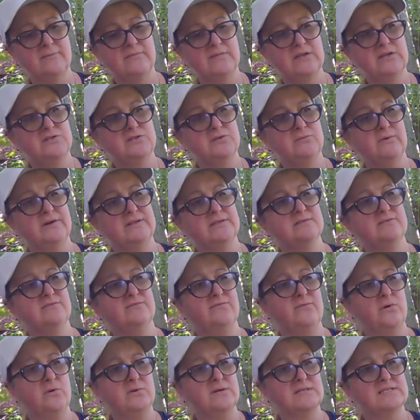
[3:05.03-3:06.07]
You do want to
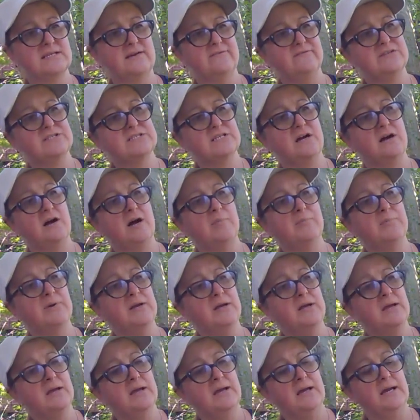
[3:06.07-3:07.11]
focus on the top.
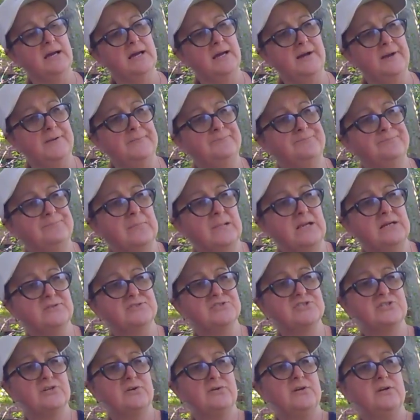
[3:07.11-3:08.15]
I'll
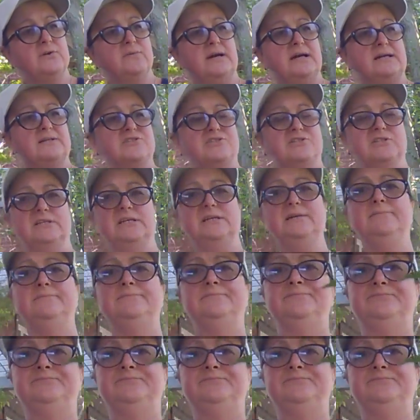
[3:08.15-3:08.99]
show you actually.